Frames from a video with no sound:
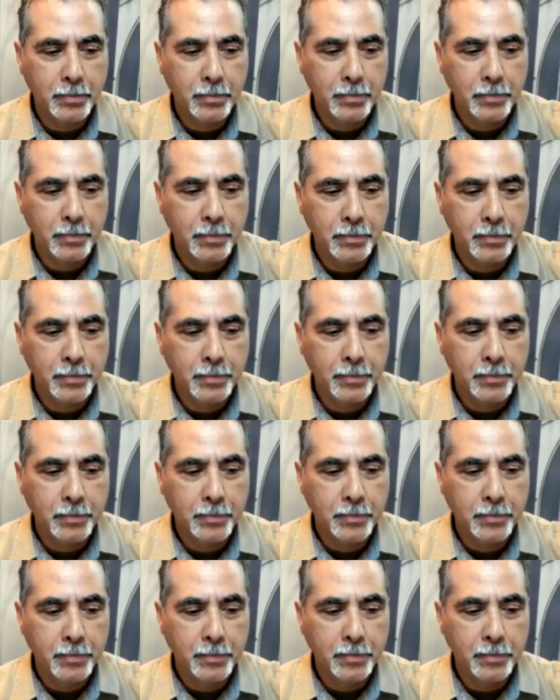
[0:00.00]

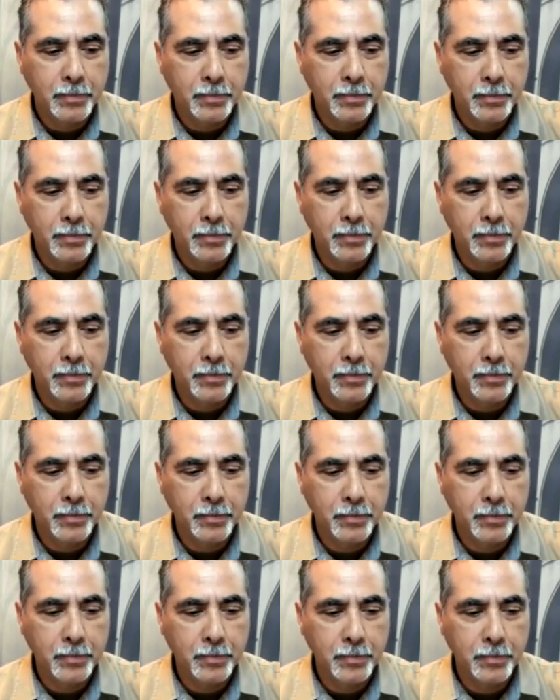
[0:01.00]

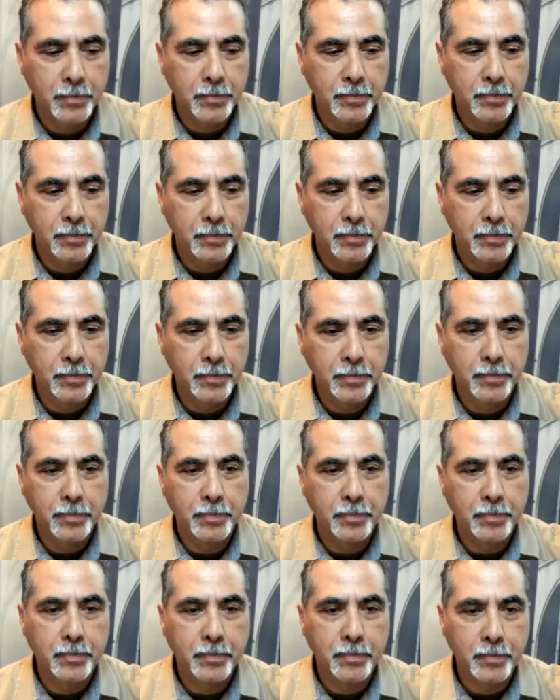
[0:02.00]

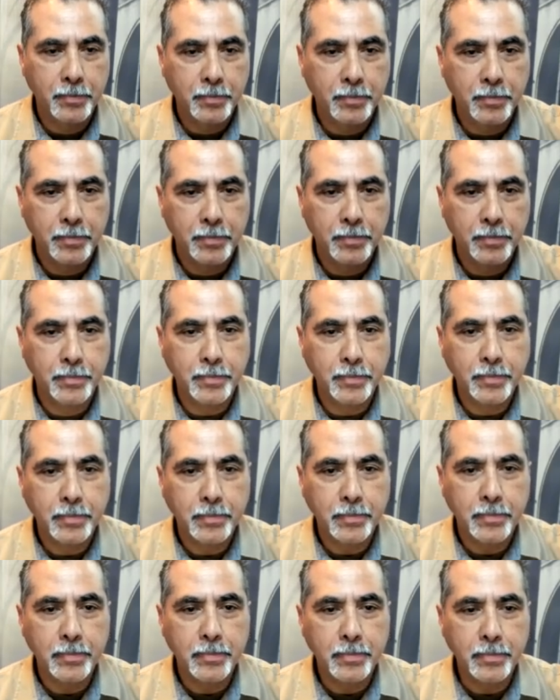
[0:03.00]

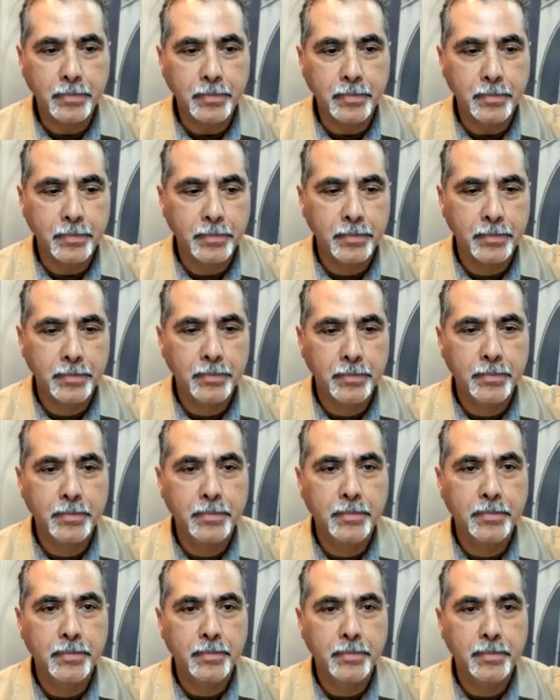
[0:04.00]

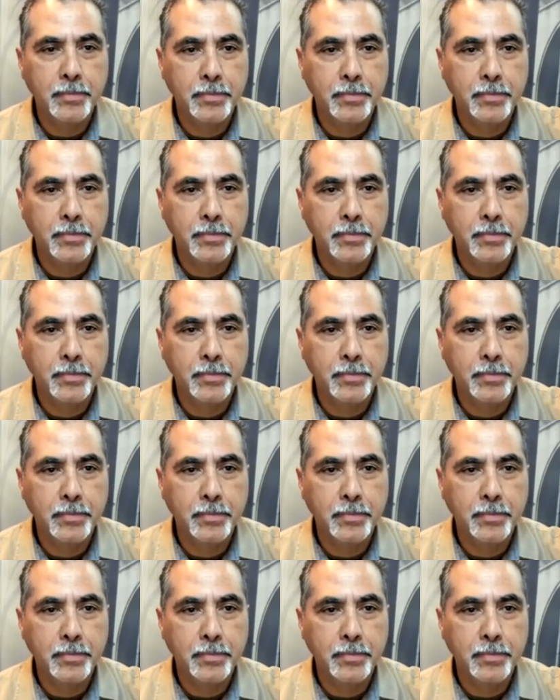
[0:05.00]
(not speaking)